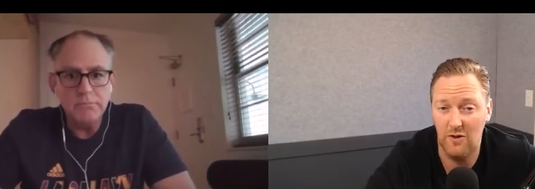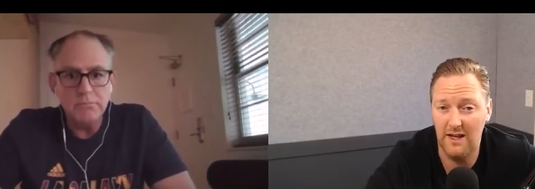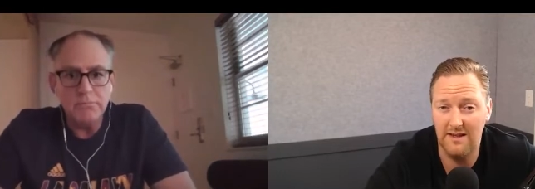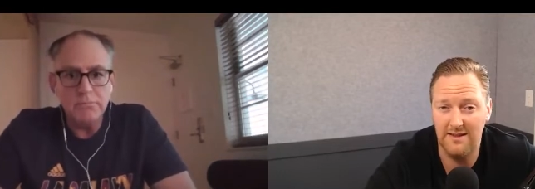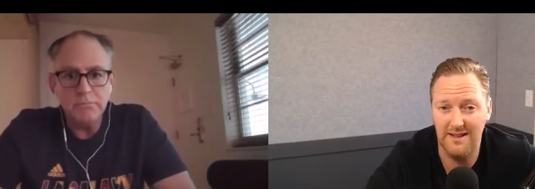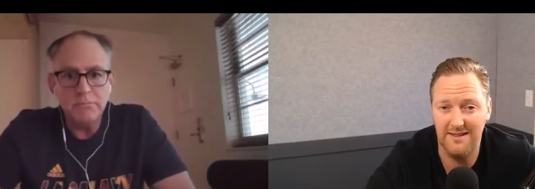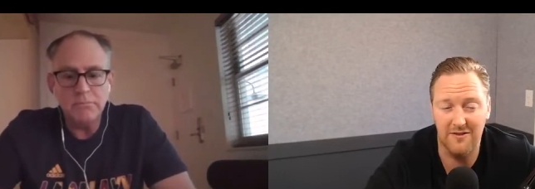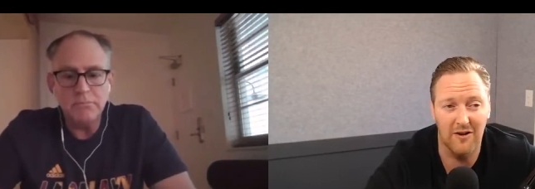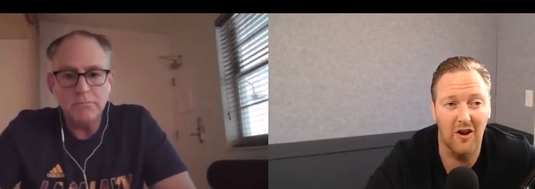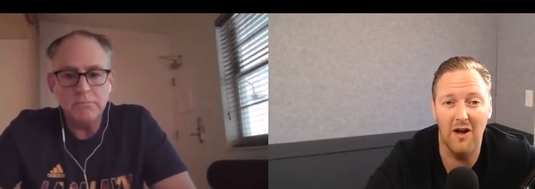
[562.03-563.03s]
Speaker 1: or is is
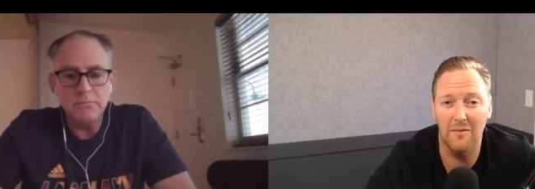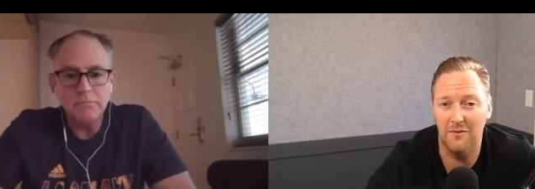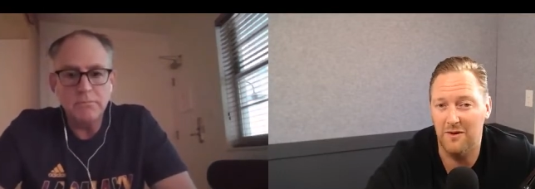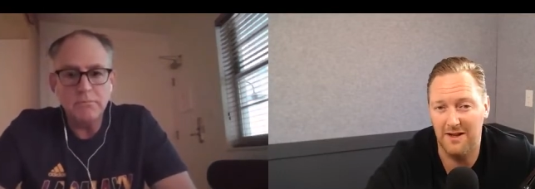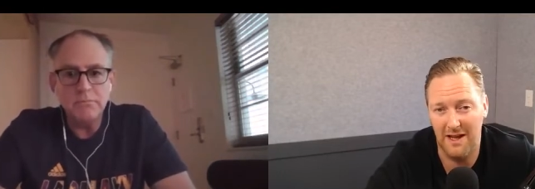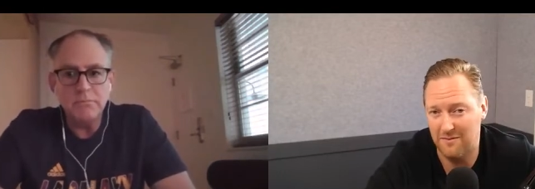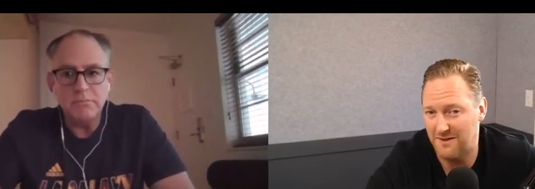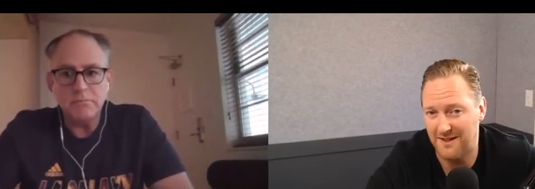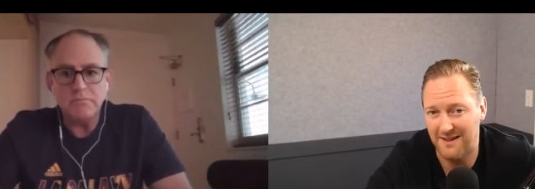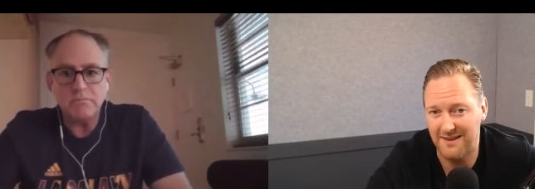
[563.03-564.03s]
there alignment when it
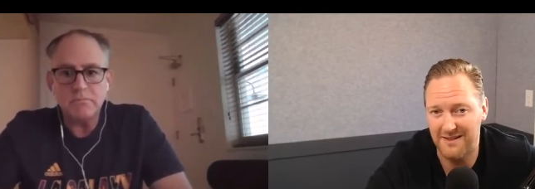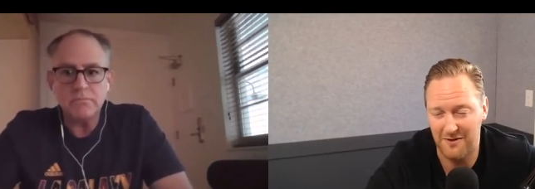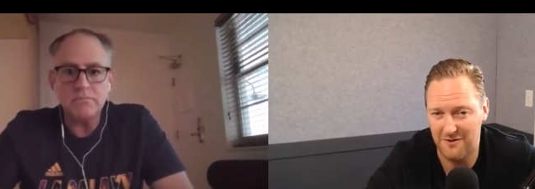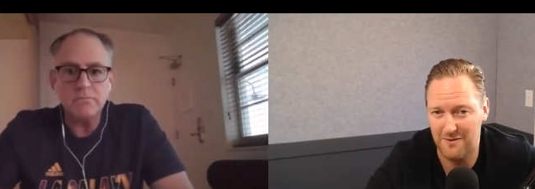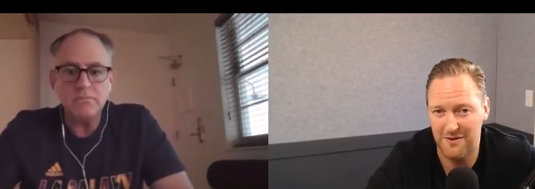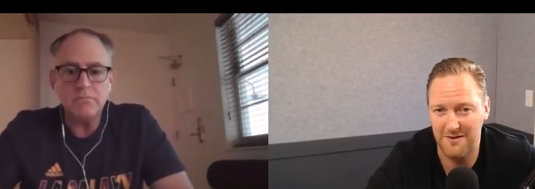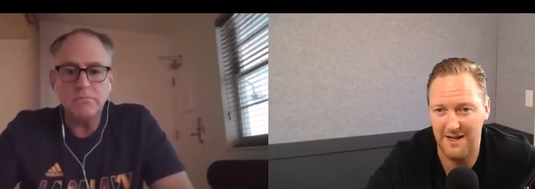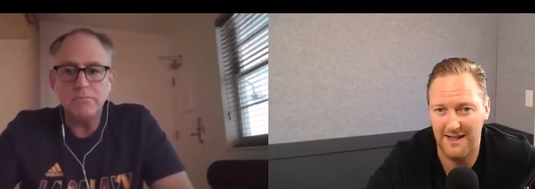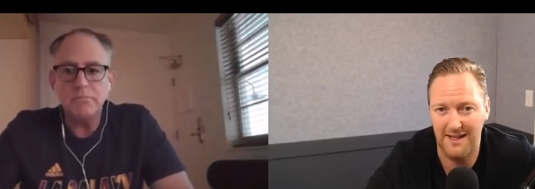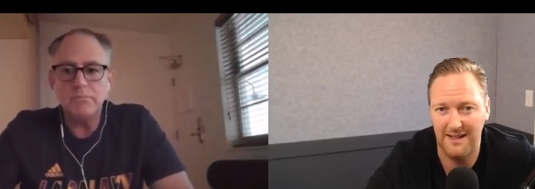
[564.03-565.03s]
comes to these entrepreneurs
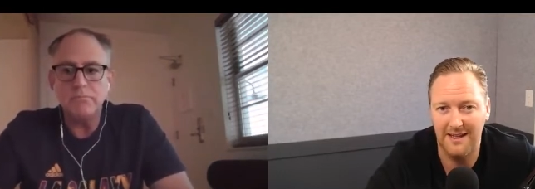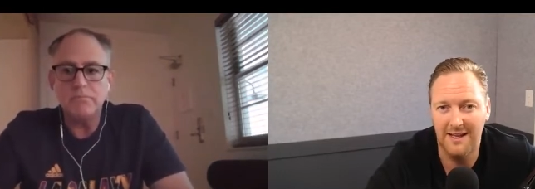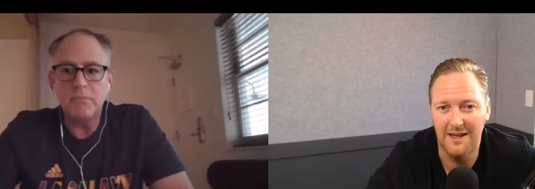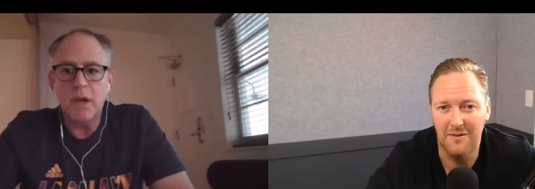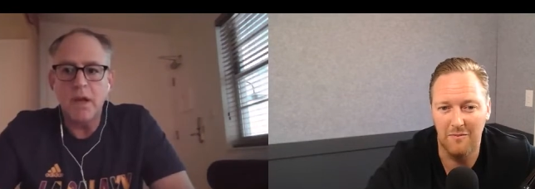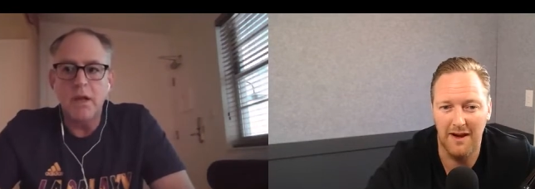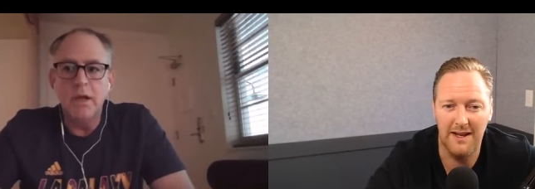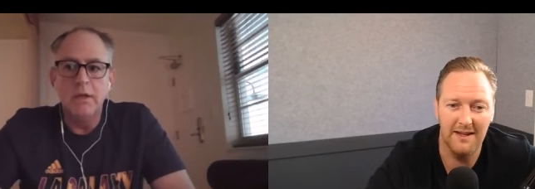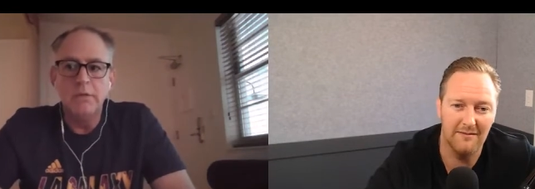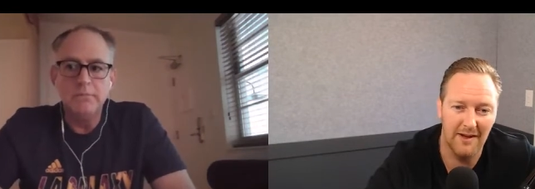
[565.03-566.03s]
taking
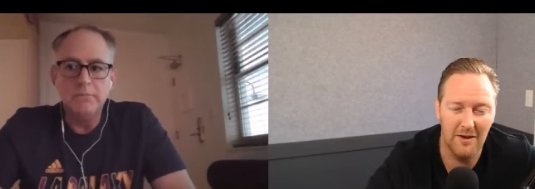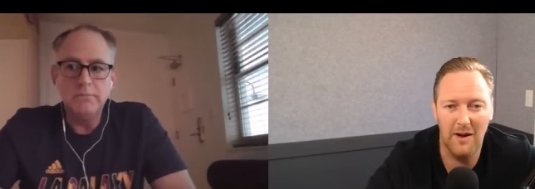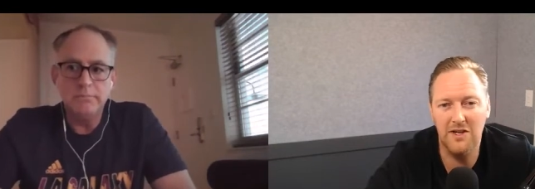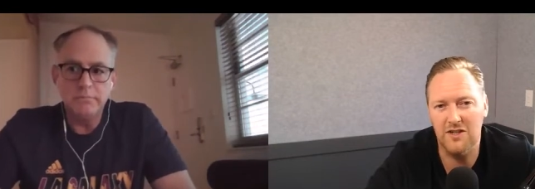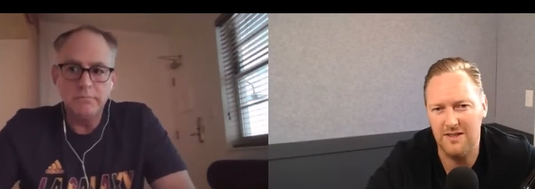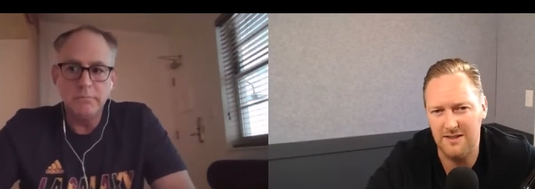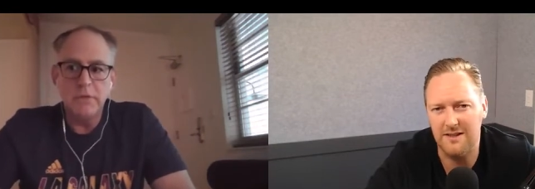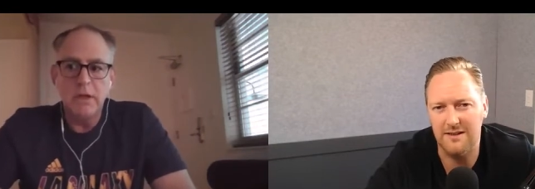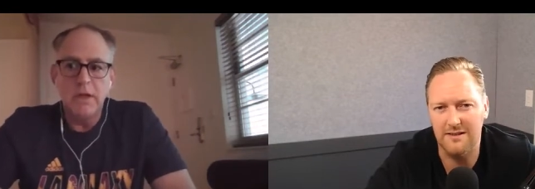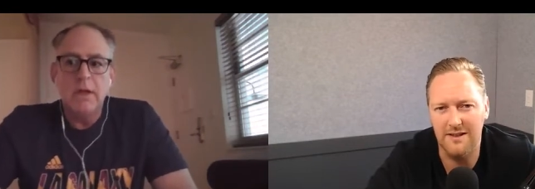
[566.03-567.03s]
money and
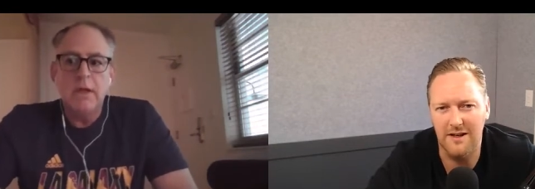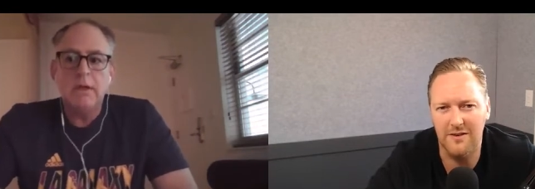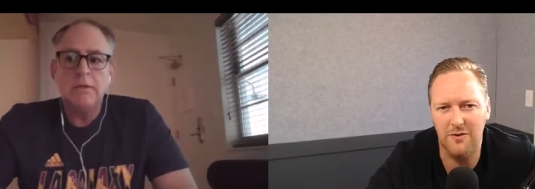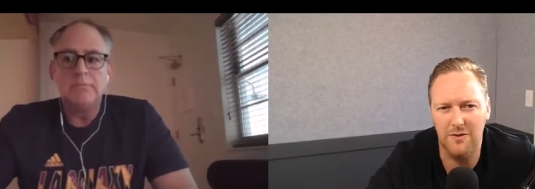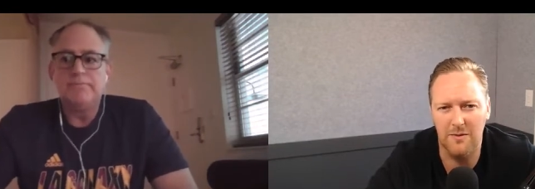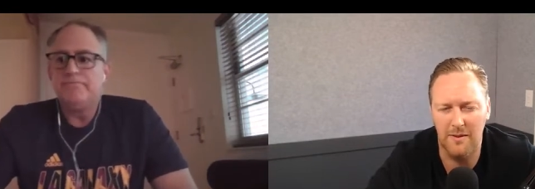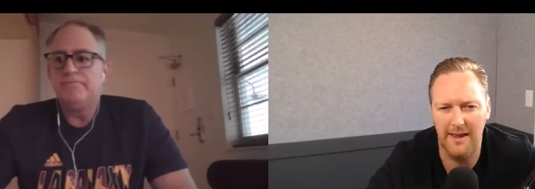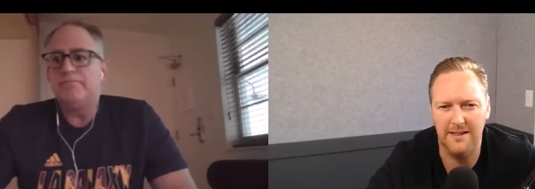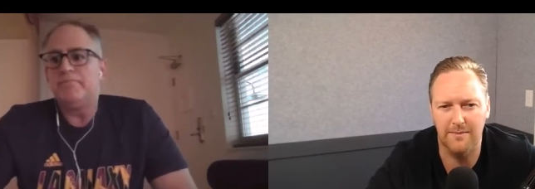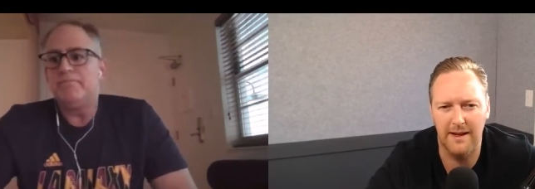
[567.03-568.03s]
valuations? And you know, talk to me
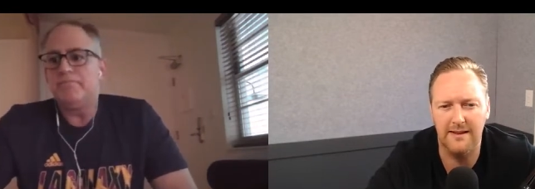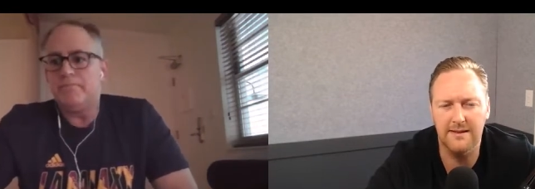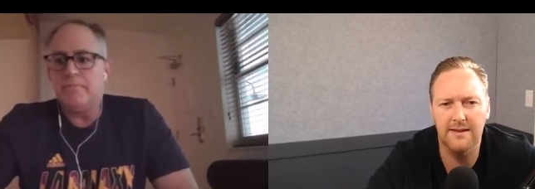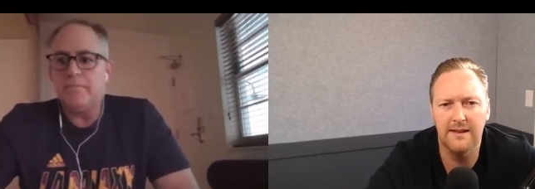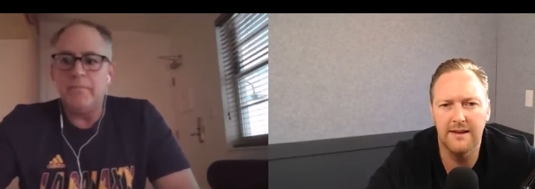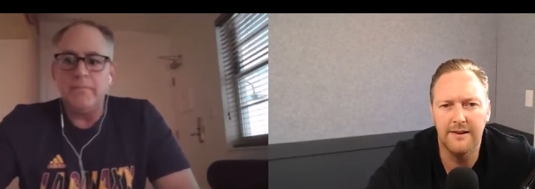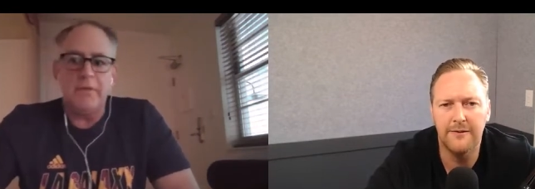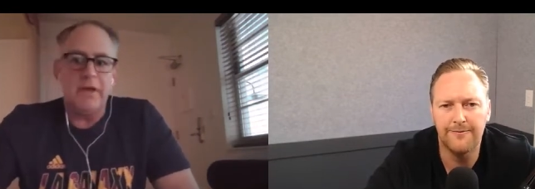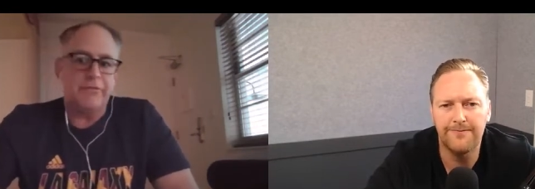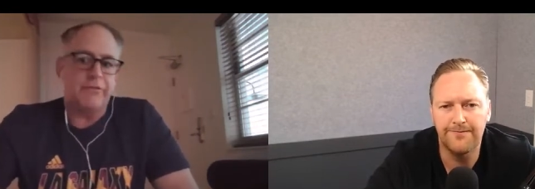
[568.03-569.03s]
about that space.
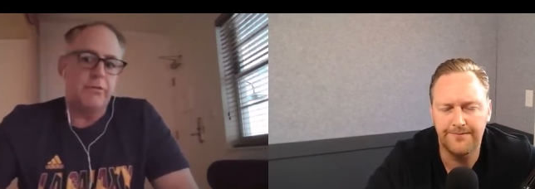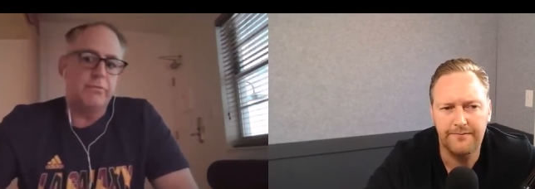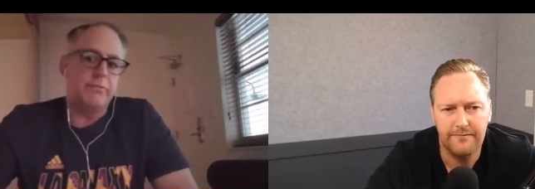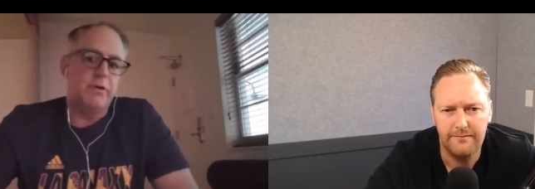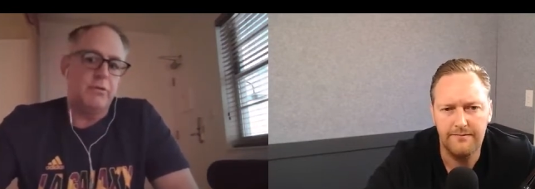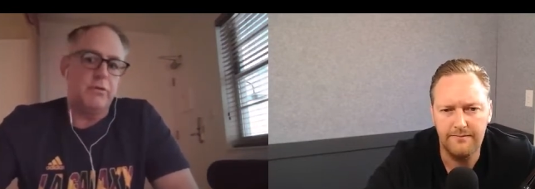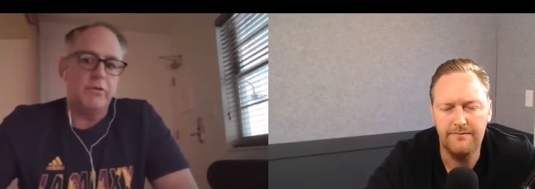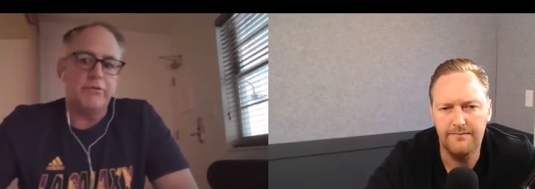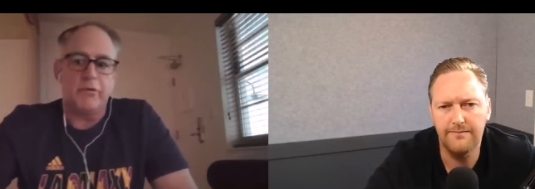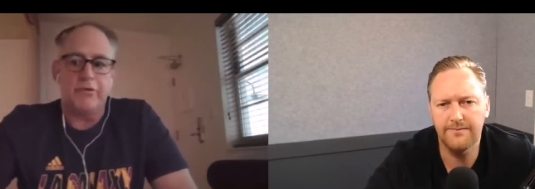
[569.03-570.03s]
Yeah, so you know,
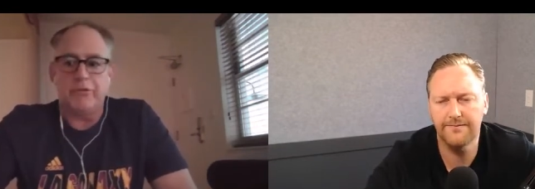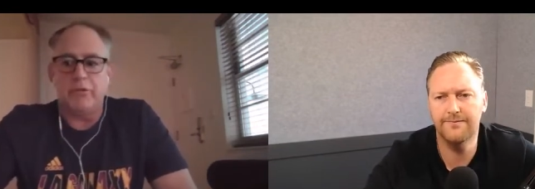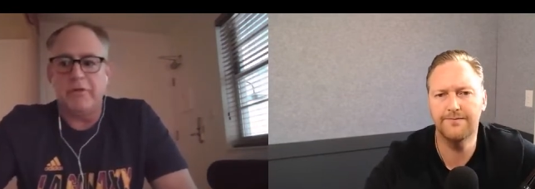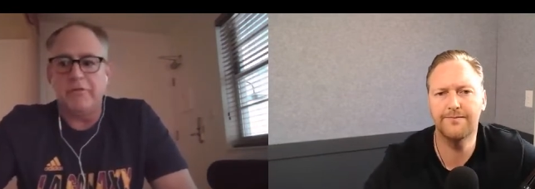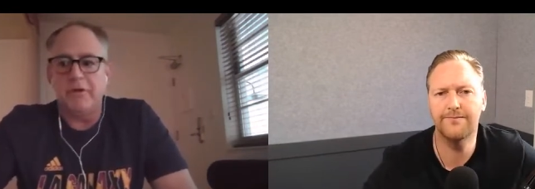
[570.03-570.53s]
long
Speaker 2: story short,